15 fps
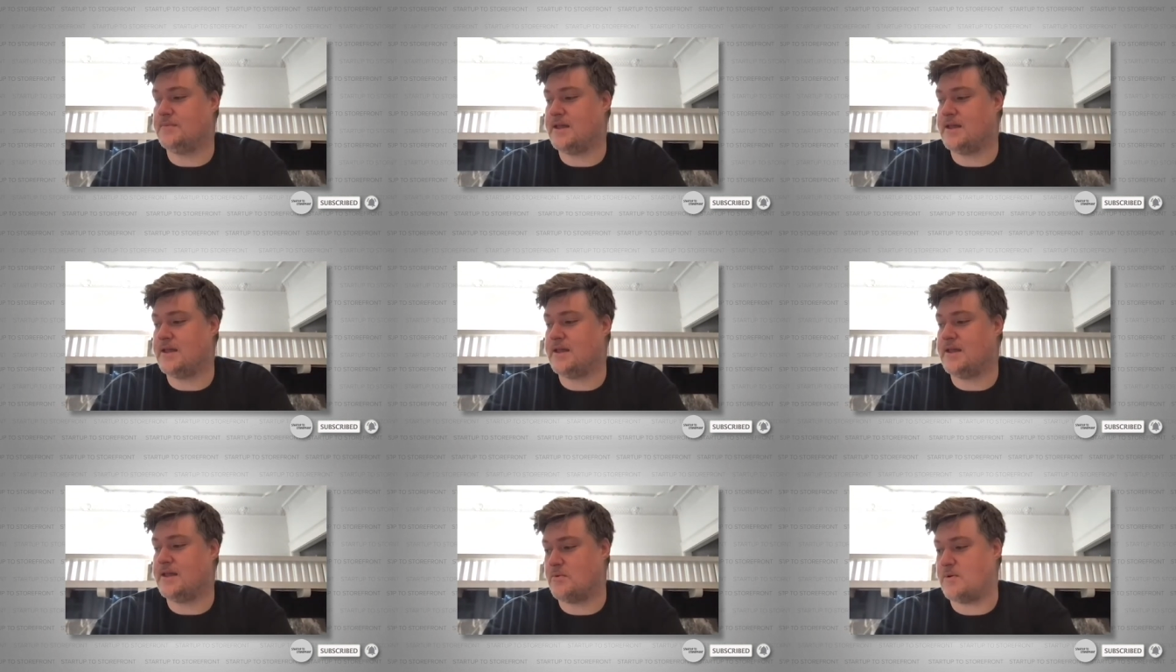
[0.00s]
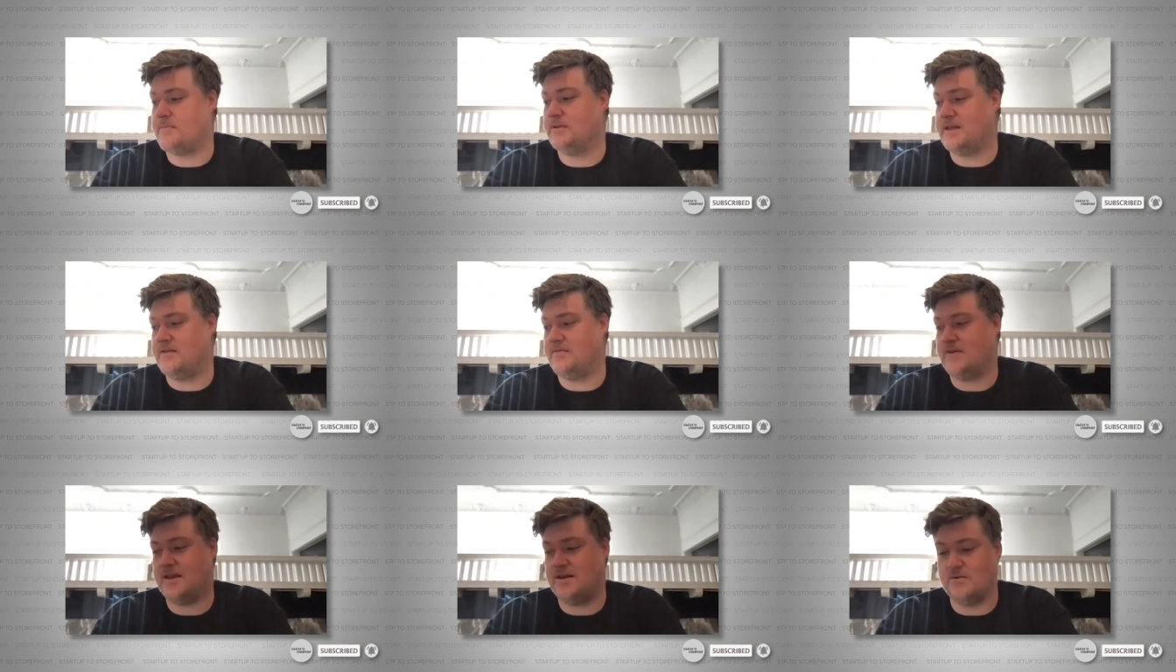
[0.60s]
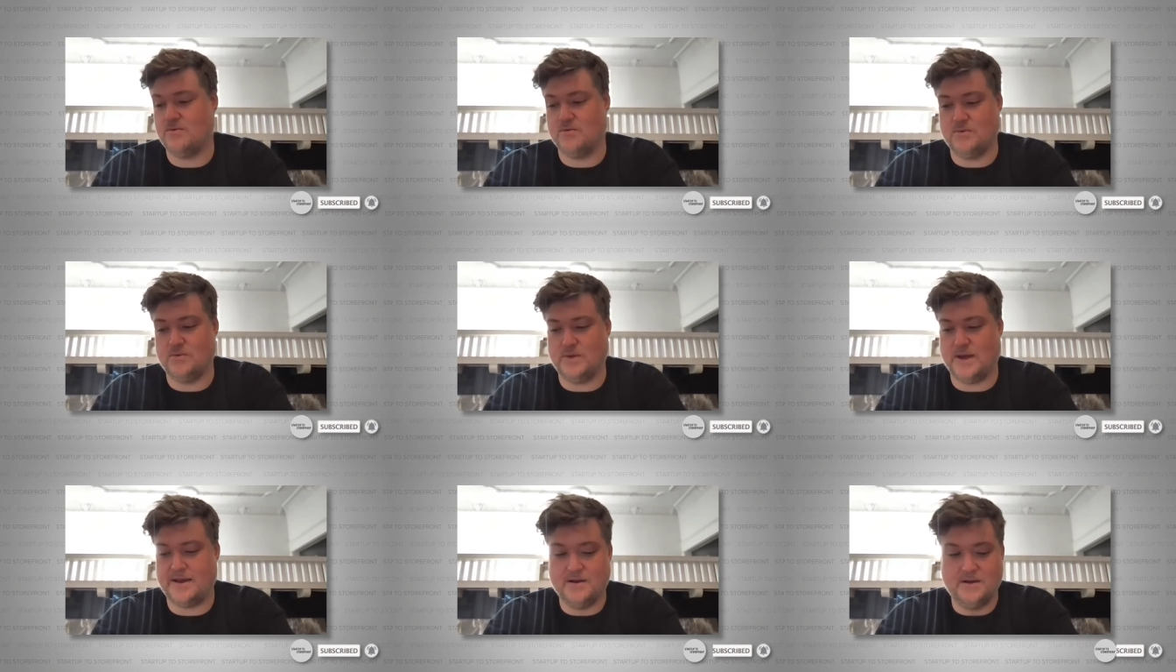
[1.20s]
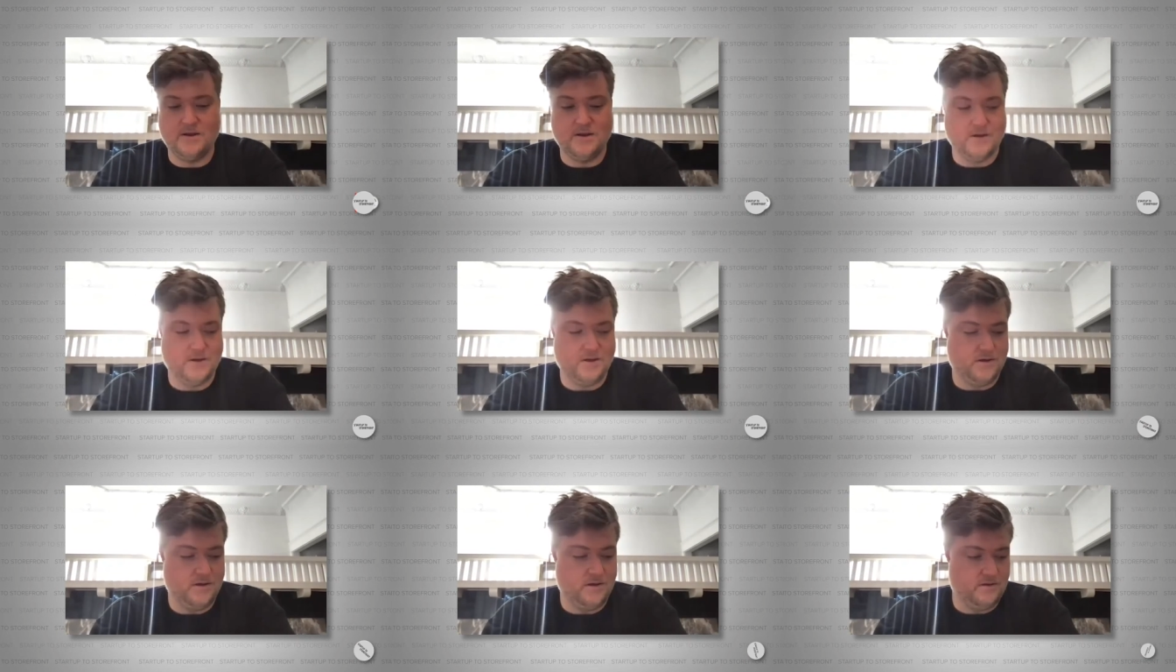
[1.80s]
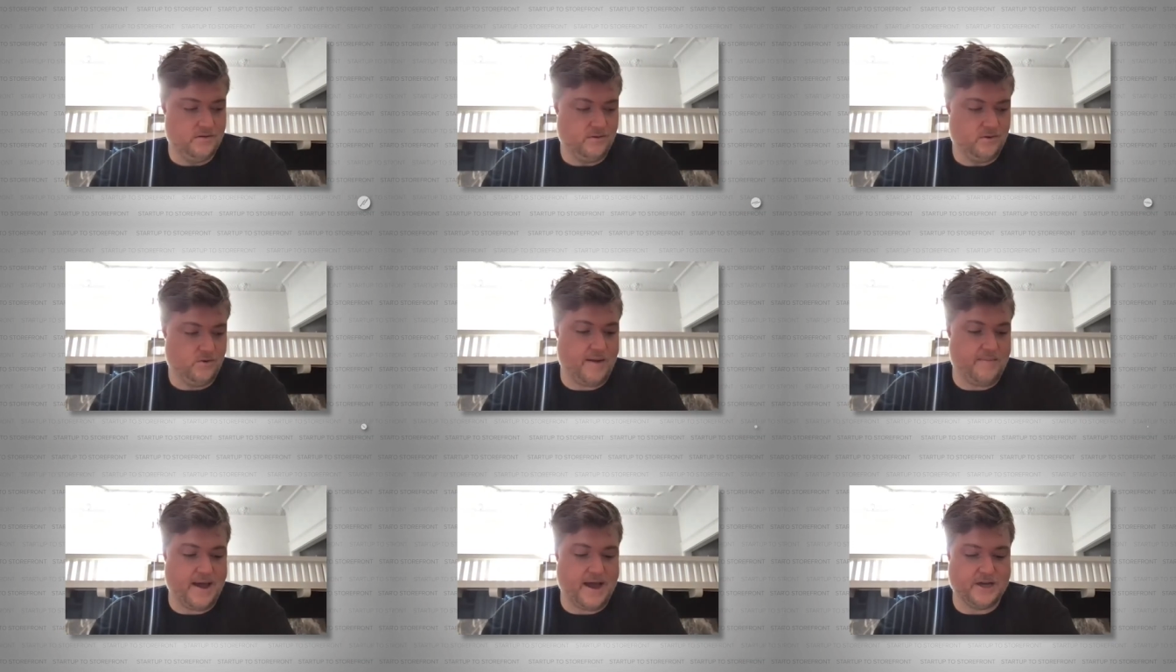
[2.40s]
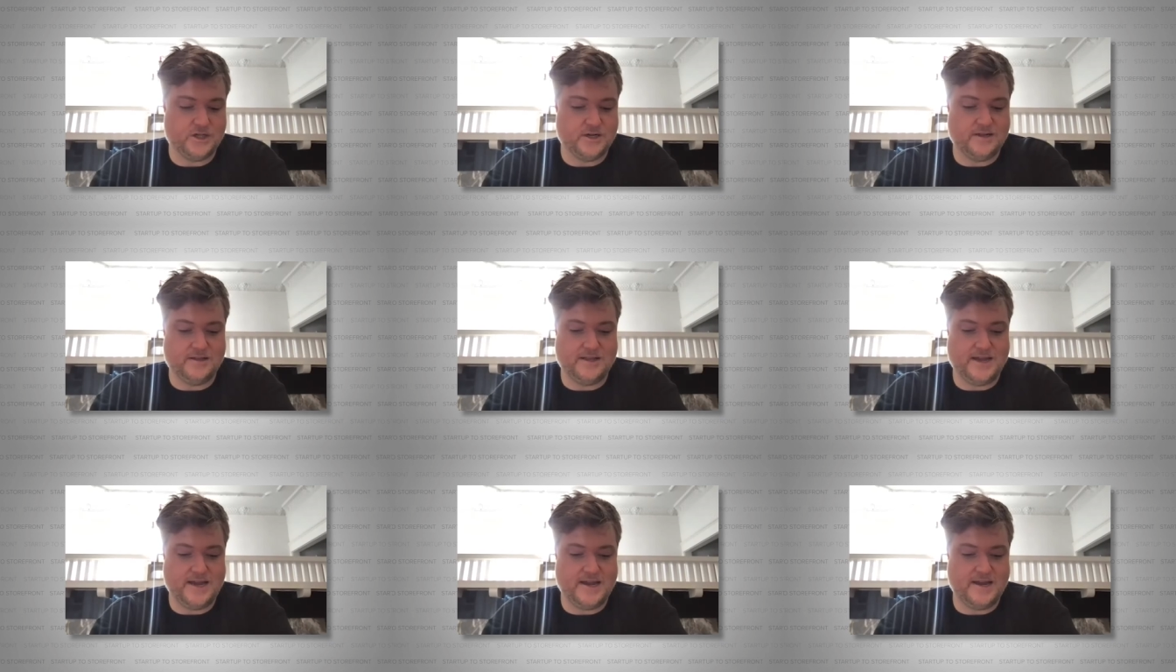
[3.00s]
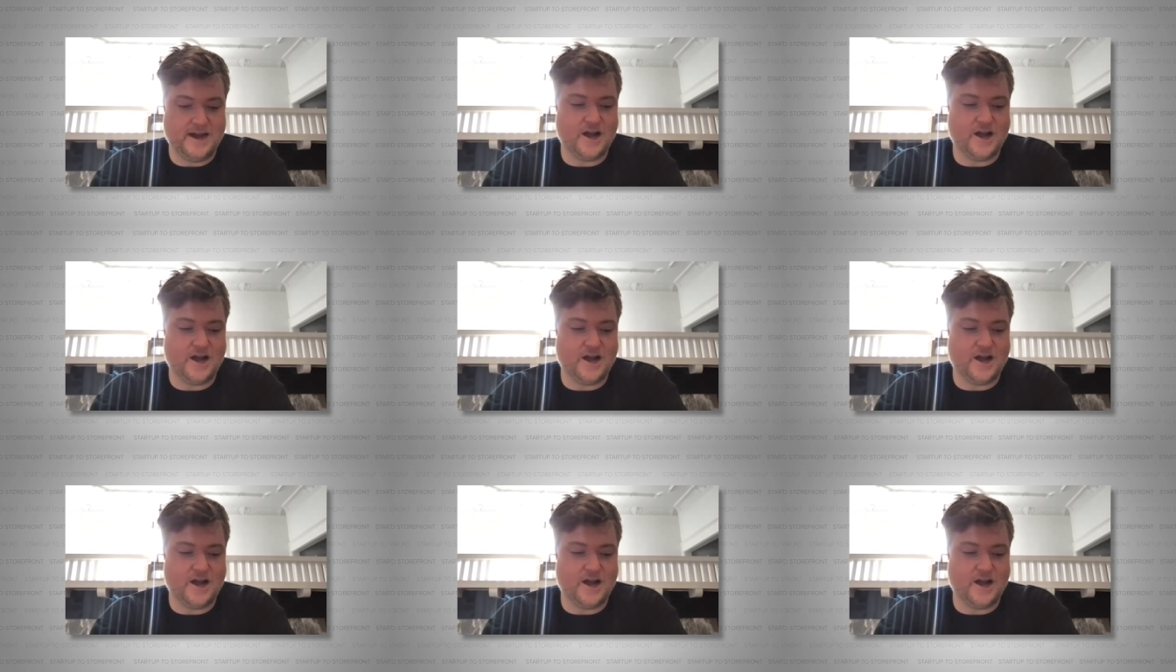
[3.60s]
It's something we believe in like quite passionately.